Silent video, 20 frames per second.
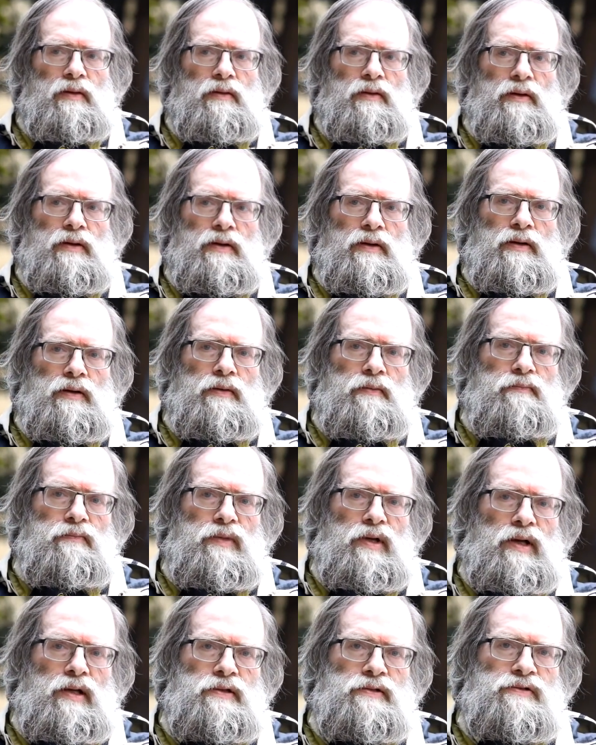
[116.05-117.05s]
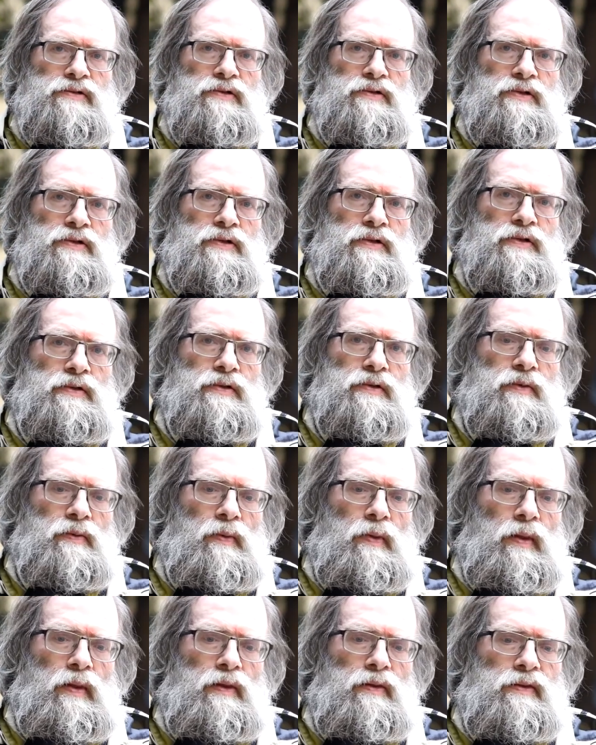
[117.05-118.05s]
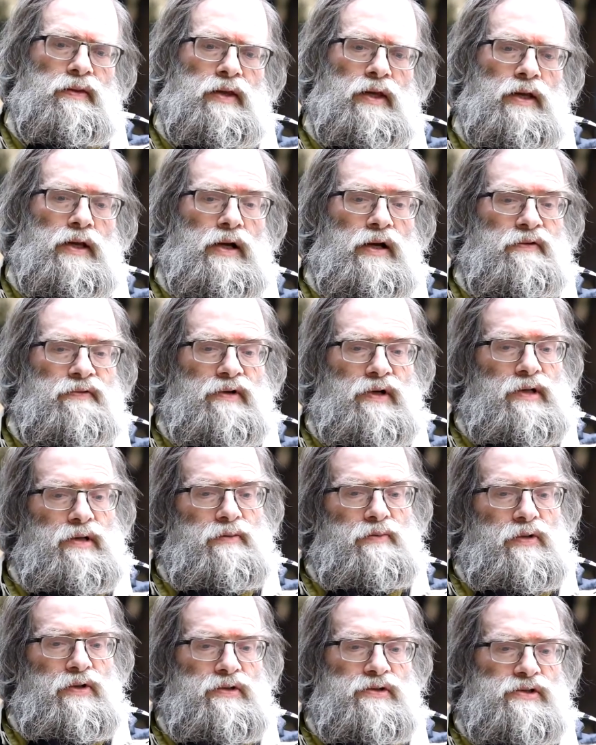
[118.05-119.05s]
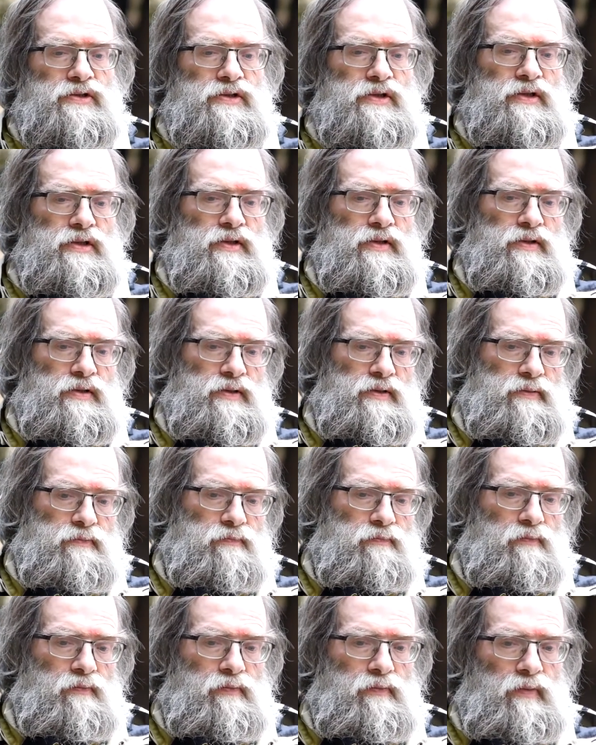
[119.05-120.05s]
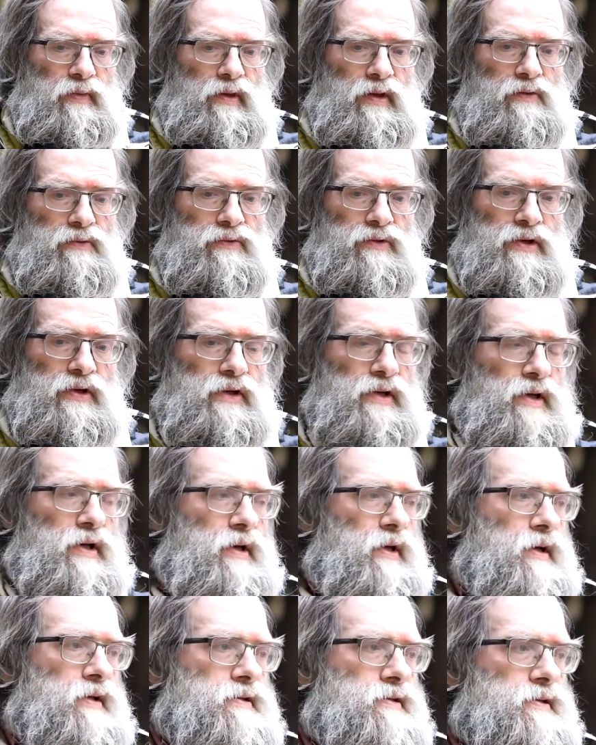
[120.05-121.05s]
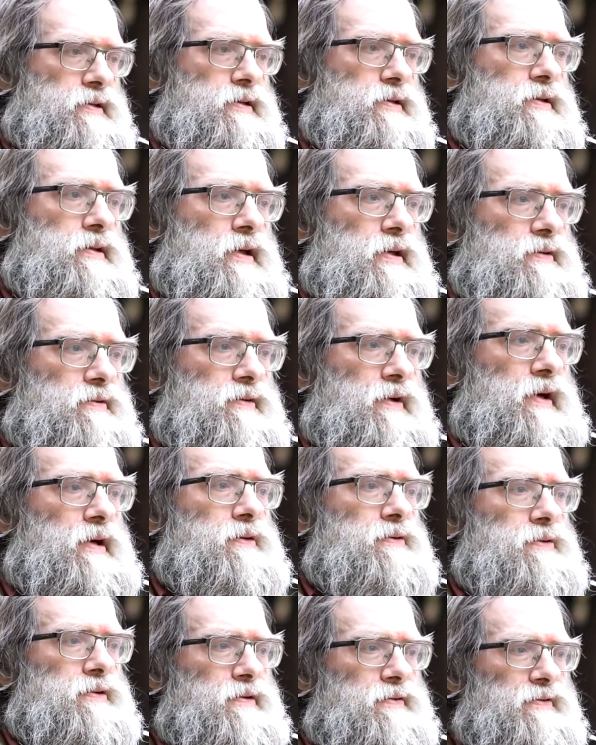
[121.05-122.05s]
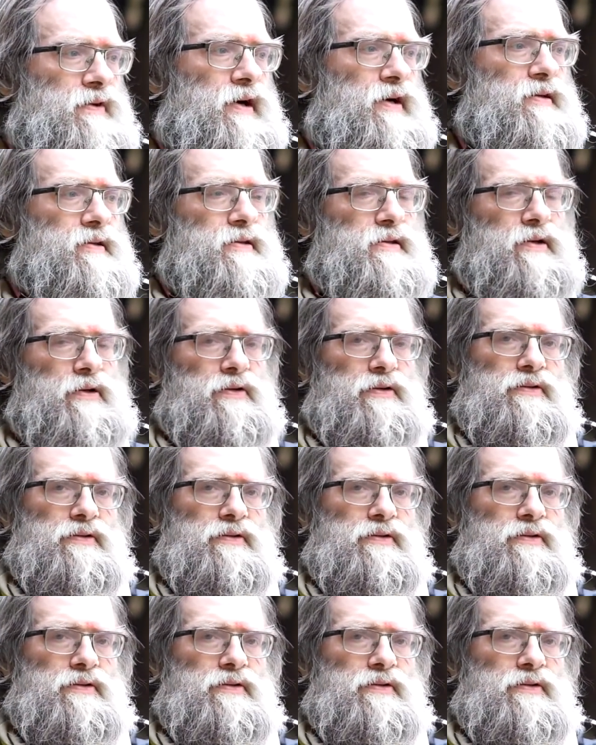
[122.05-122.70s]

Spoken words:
And so they are very much working against India and trying to divide India